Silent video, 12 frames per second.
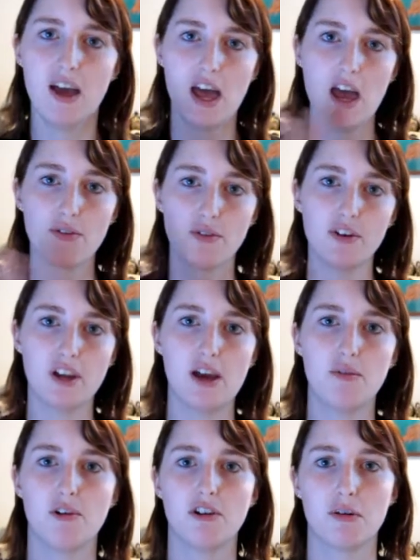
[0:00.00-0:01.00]
Hey everyone,
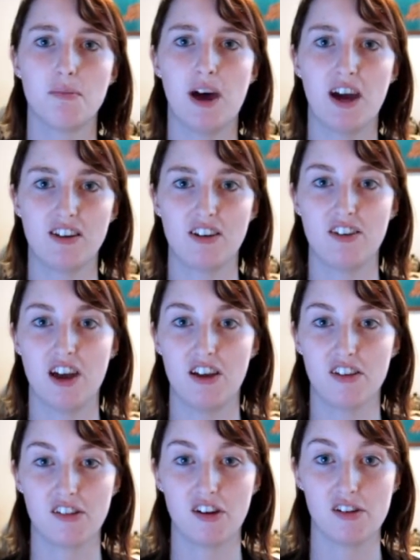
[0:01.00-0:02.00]
and welcome back to
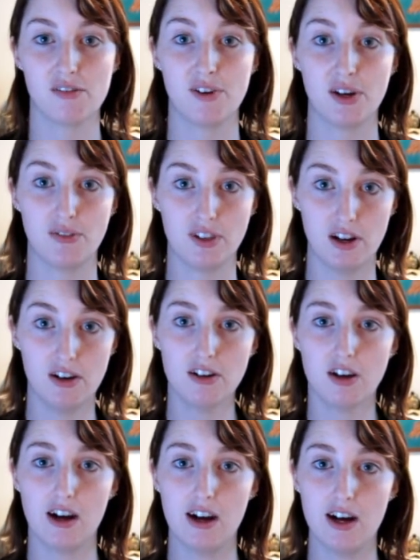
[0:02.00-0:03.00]
Tal's Cosplay
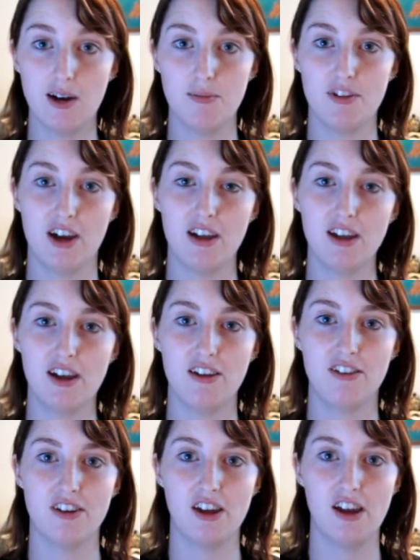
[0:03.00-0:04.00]
Vlog. I'm Tal,
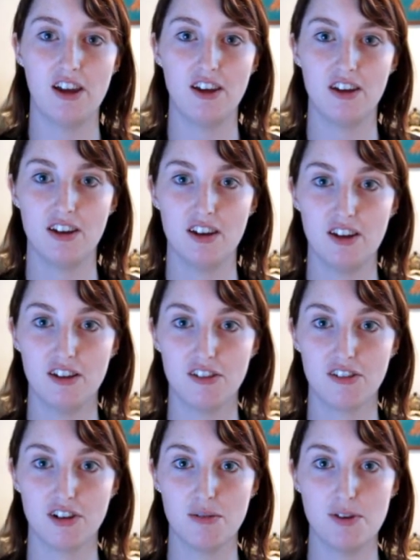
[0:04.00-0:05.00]
and today
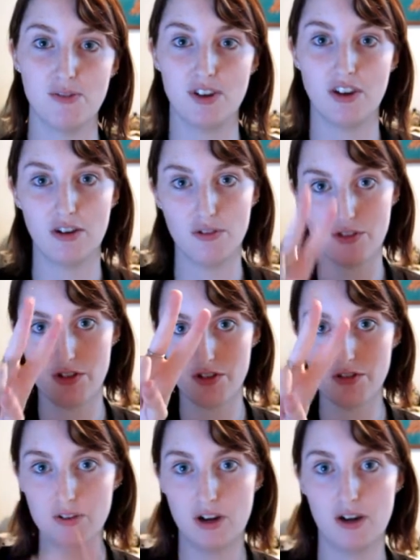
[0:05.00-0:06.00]
is going to be video
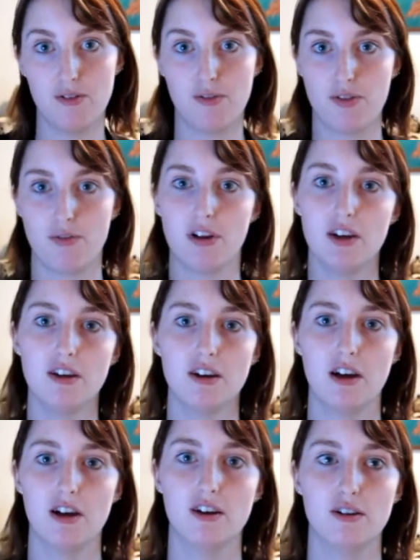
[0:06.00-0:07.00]
2 of 3
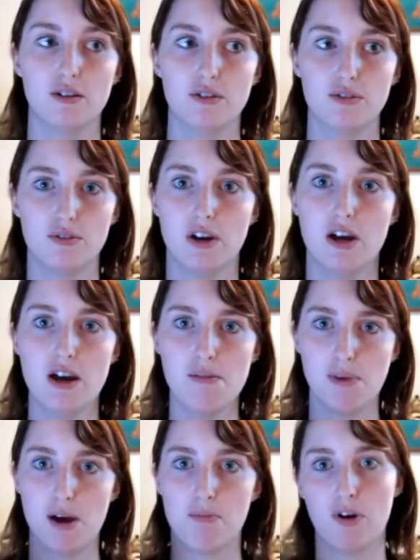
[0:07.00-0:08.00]
of
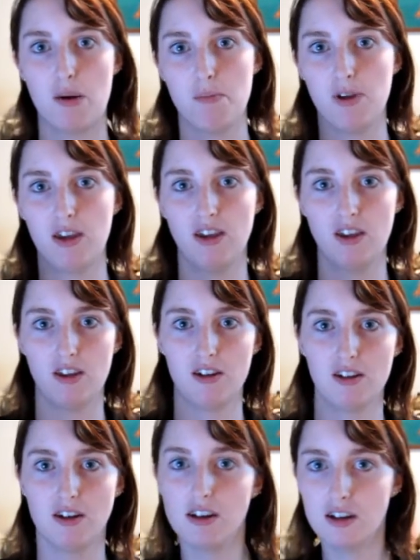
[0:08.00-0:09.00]
my prop making